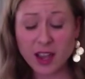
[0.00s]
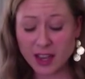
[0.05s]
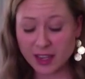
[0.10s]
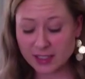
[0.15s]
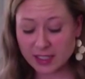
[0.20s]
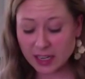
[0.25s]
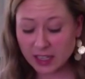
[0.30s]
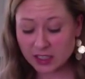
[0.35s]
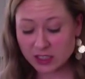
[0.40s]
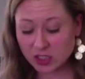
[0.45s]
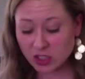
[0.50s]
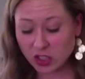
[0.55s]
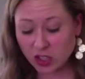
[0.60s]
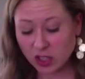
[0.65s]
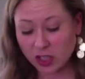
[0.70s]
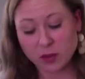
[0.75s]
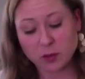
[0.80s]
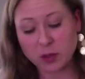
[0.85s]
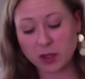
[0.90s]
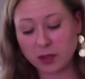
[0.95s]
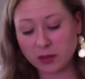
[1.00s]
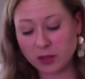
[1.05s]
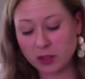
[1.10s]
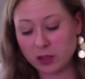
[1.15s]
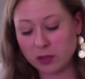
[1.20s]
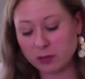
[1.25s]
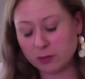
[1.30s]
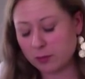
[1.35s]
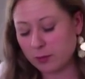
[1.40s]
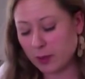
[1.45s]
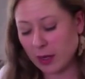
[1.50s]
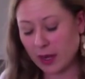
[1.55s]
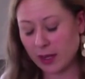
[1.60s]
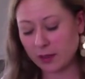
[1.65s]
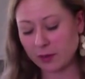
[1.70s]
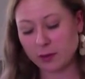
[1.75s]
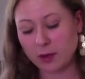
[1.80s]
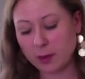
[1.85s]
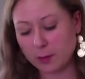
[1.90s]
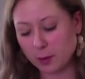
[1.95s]
It tastes good whenever you kind
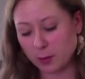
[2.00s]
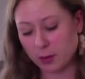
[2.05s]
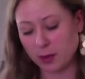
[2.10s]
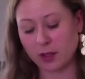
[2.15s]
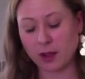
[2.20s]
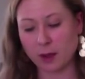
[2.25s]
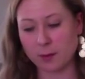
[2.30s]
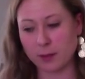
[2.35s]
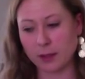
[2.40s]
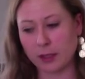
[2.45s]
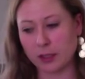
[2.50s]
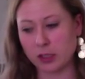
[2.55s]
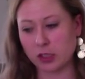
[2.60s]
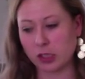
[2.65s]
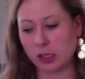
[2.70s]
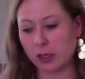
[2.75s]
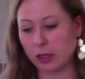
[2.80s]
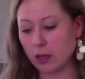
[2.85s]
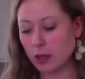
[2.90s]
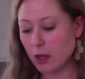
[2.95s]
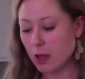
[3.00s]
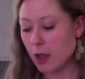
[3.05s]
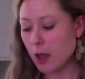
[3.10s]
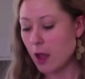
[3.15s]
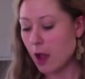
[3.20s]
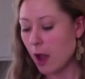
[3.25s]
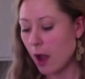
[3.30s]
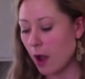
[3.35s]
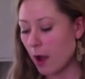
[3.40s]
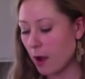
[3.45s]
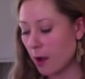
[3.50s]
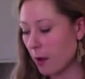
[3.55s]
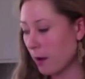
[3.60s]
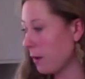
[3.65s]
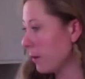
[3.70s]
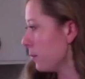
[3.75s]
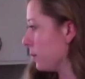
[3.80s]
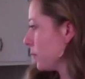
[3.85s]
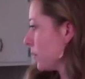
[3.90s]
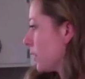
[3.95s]
of come up with a combination.
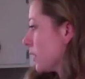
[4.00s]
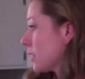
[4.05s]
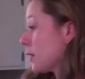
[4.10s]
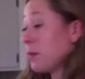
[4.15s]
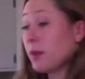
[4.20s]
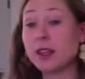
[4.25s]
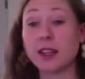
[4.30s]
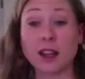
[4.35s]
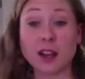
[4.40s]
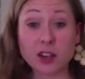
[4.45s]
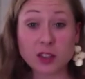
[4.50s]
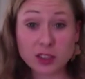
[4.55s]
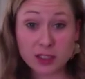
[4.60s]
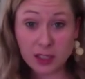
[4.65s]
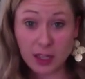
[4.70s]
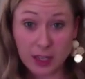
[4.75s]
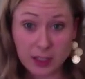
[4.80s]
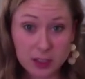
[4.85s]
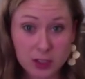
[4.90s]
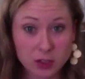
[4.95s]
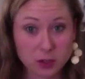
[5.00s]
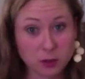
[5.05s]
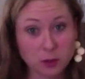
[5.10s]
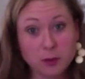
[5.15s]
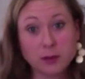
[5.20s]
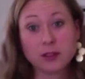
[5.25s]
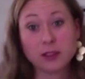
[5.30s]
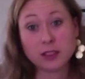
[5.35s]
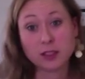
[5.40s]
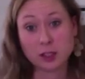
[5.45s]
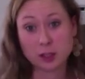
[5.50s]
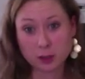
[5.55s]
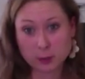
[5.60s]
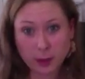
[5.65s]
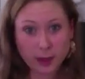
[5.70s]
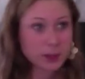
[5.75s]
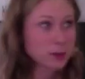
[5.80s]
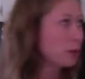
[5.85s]
Something else I do, and this goes back